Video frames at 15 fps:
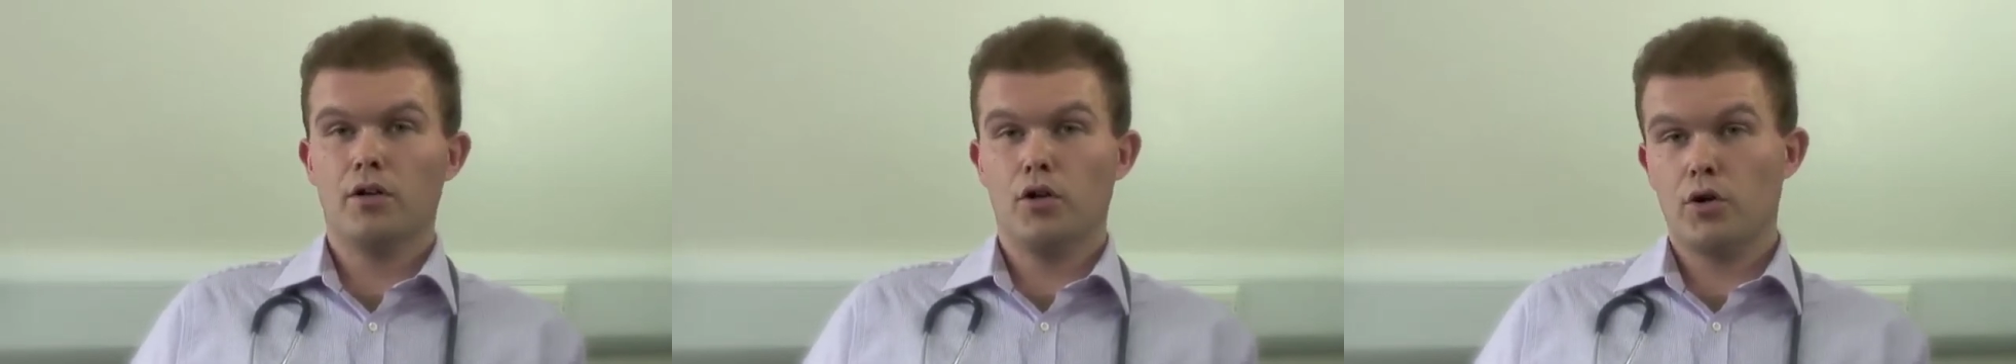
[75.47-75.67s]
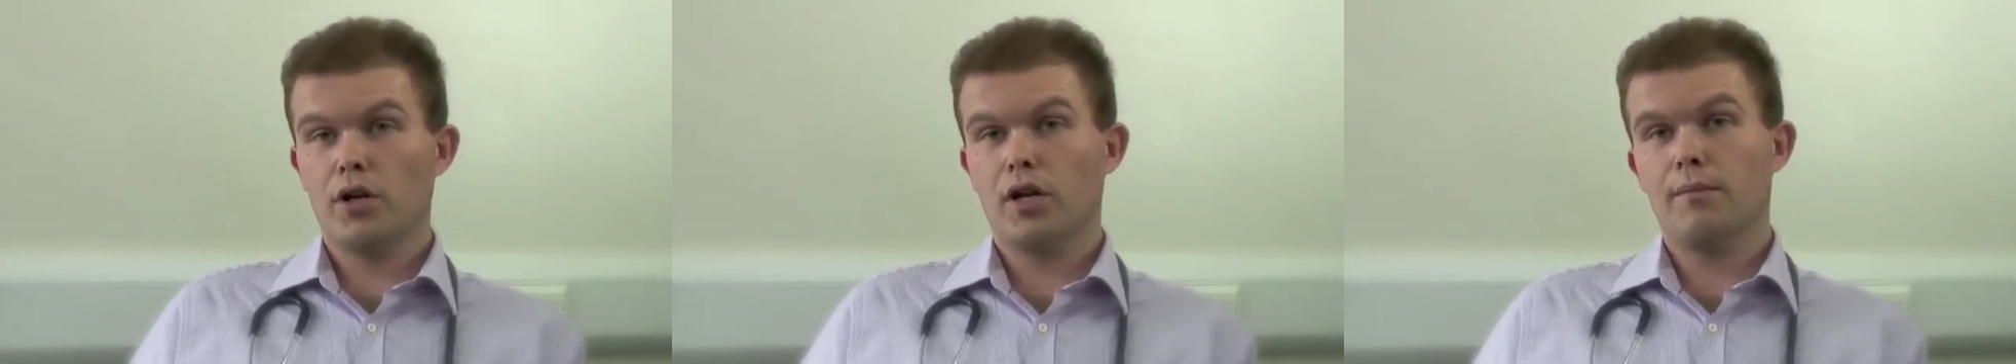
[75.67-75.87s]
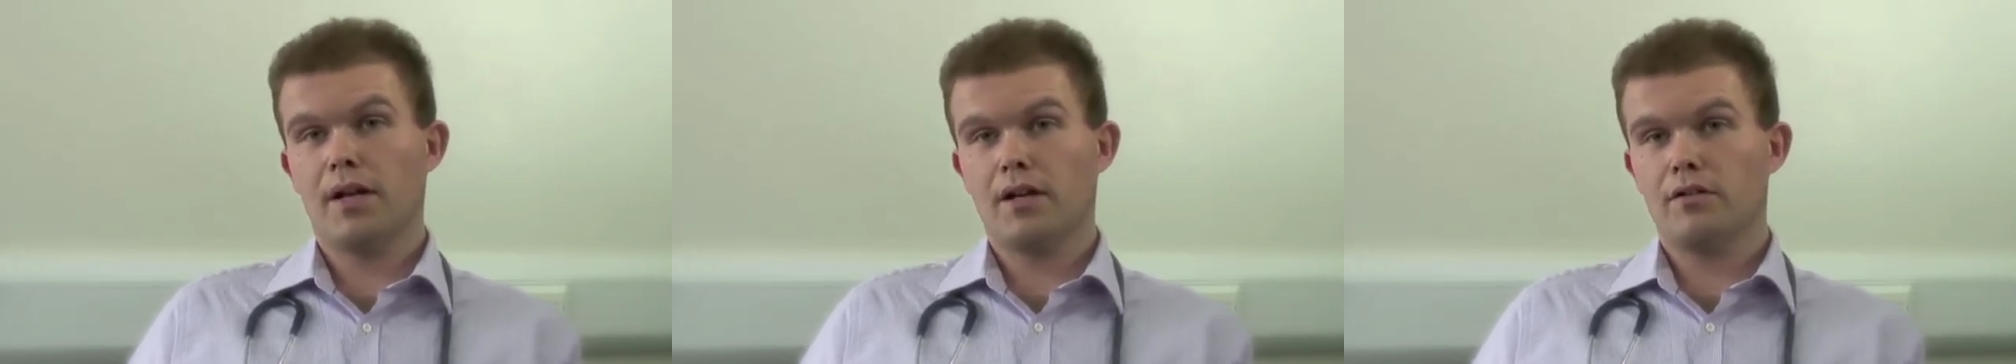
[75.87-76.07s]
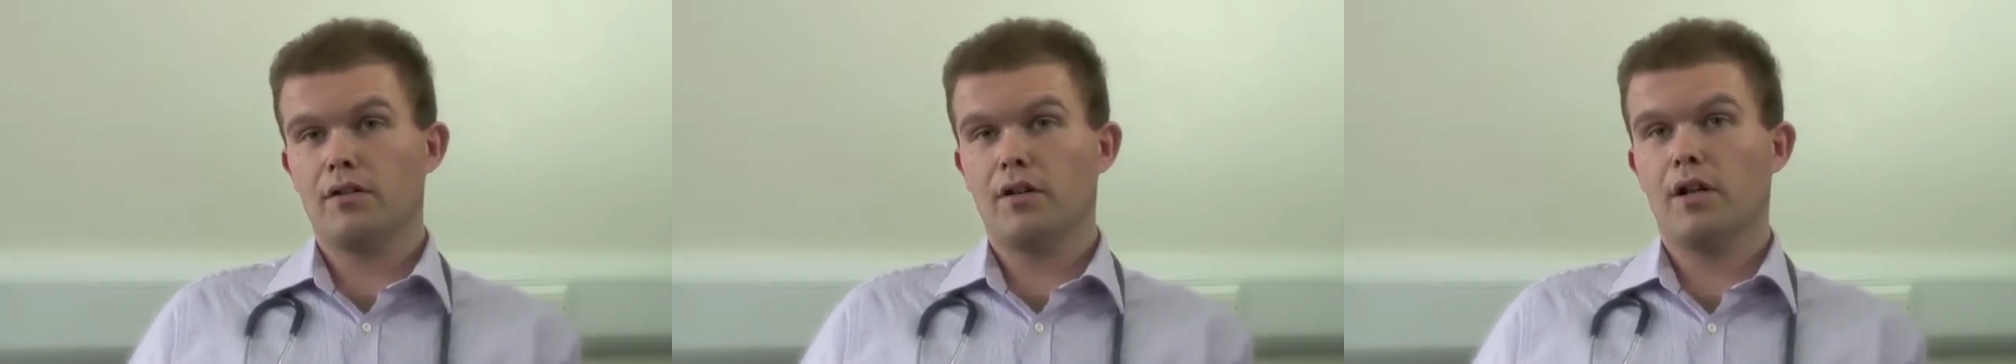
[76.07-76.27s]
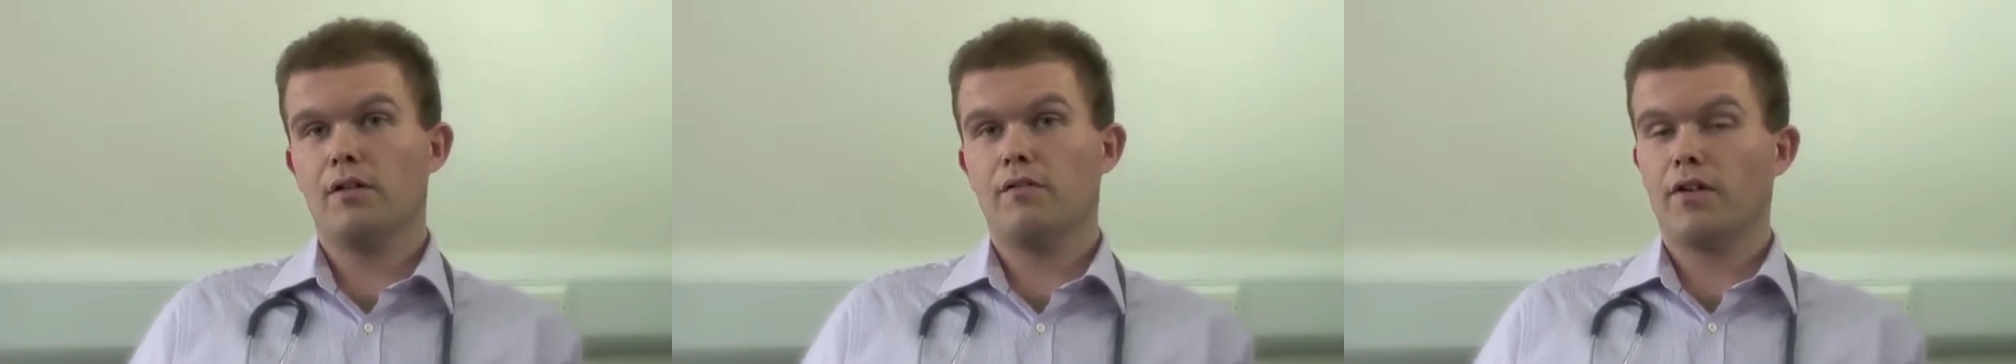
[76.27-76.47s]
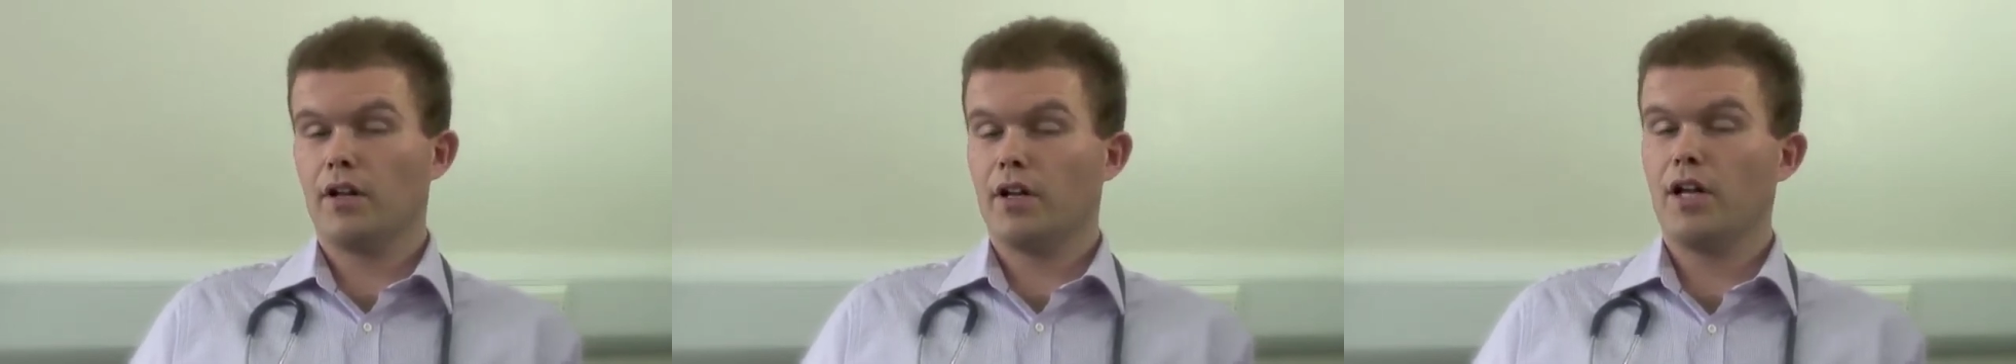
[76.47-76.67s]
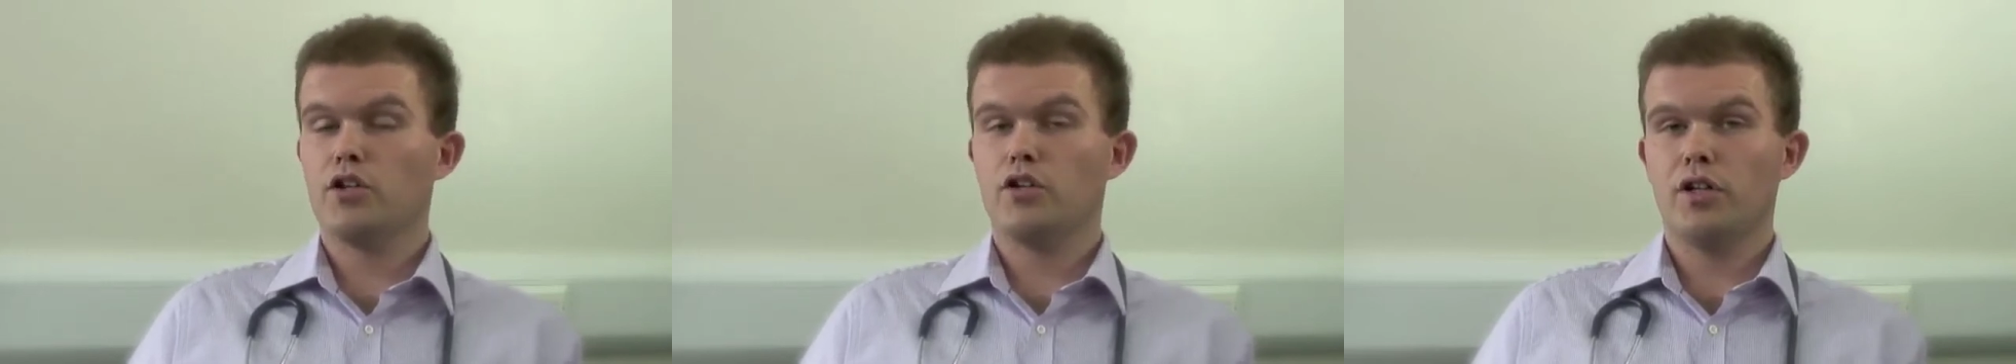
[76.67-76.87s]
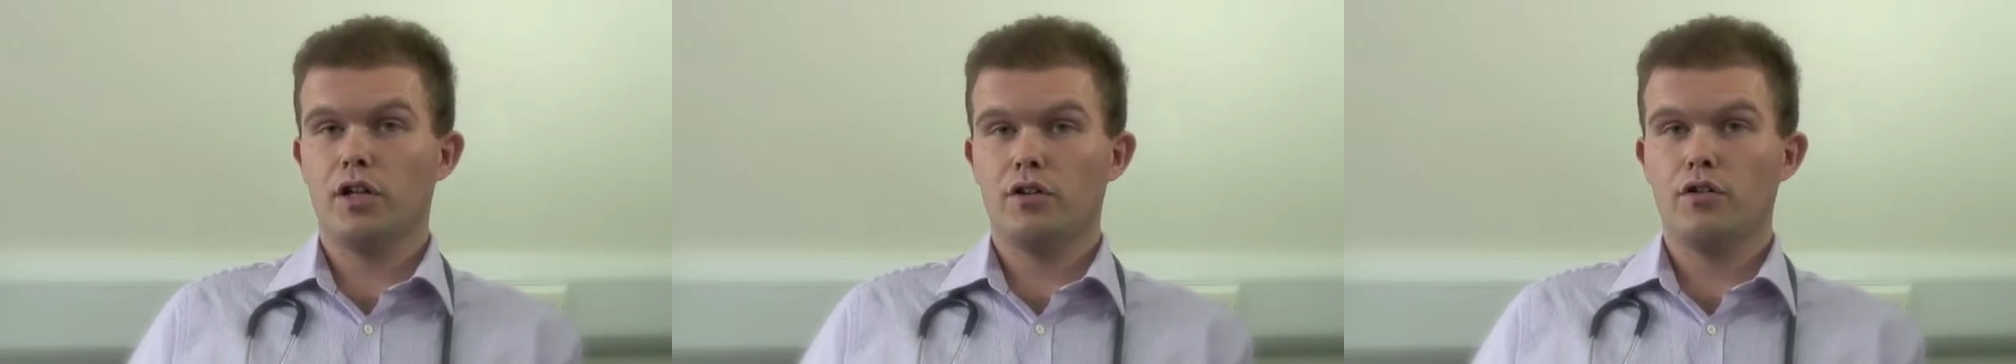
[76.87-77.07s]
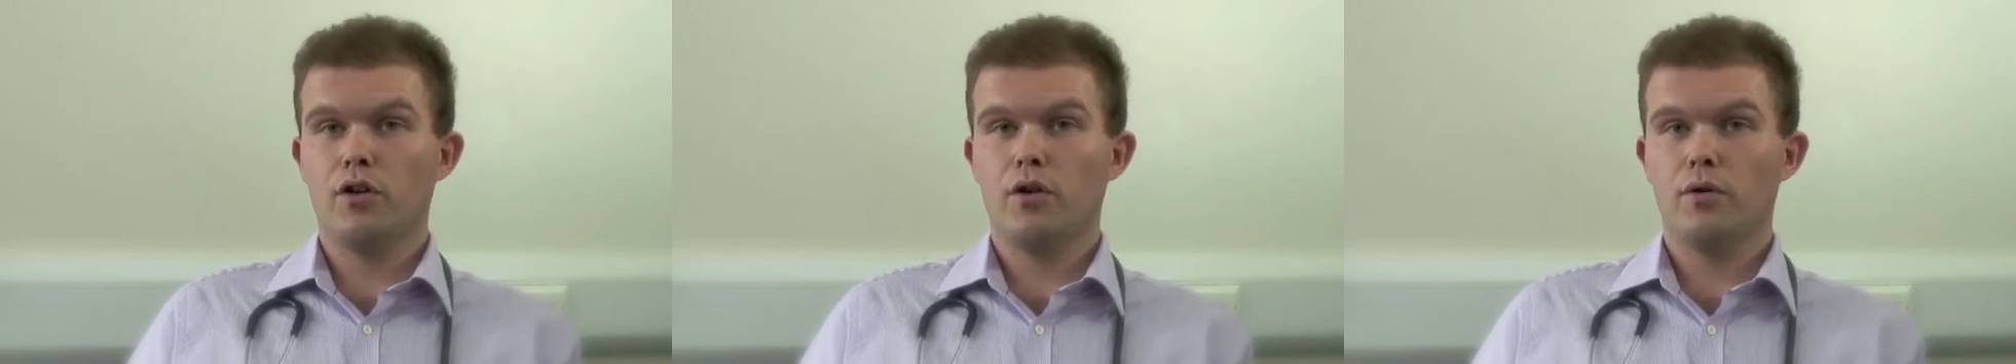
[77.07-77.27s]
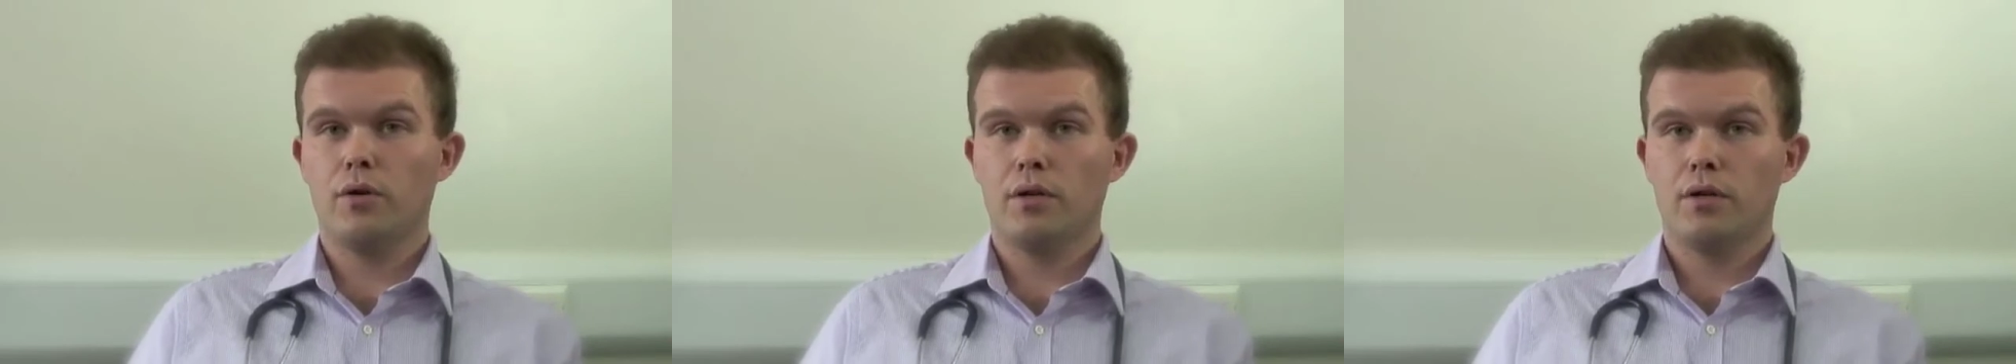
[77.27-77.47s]
nuclear medicine in Foundation Year
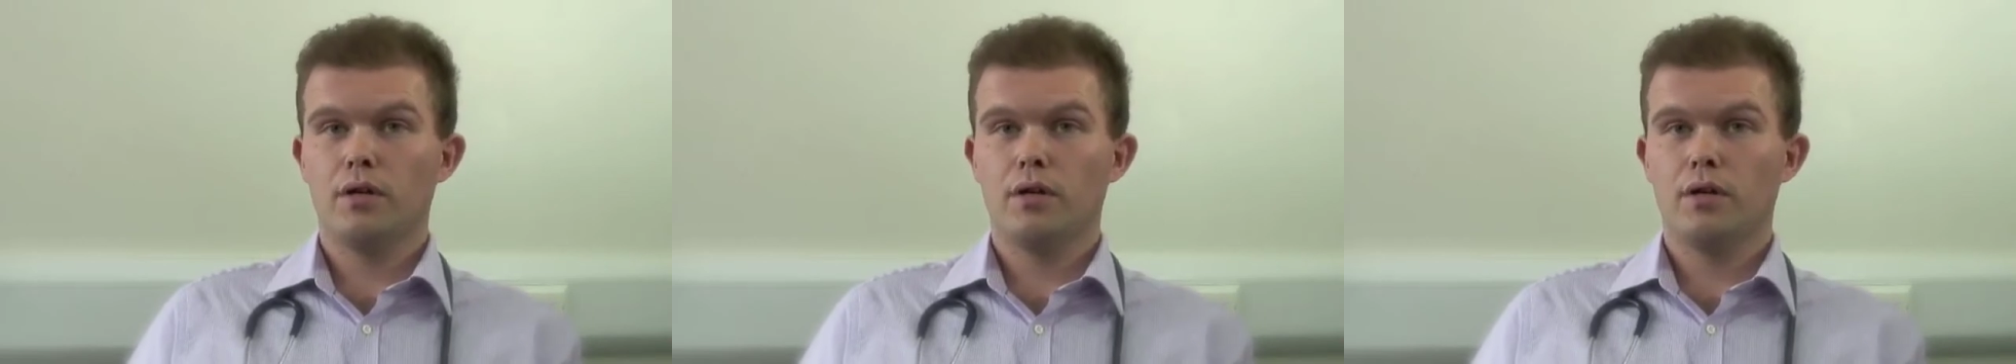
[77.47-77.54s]
2,